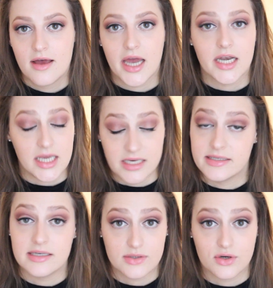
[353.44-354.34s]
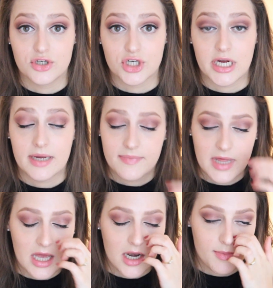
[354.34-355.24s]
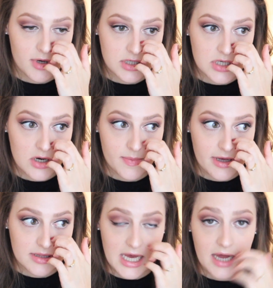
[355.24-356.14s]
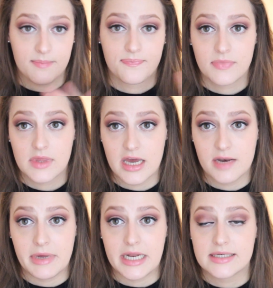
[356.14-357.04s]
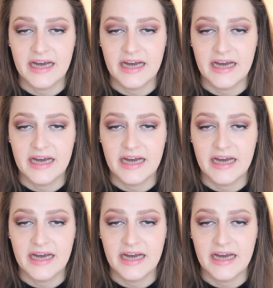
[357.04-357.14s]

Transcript: an easy surgery. And I'm gonna talk about that in a minute.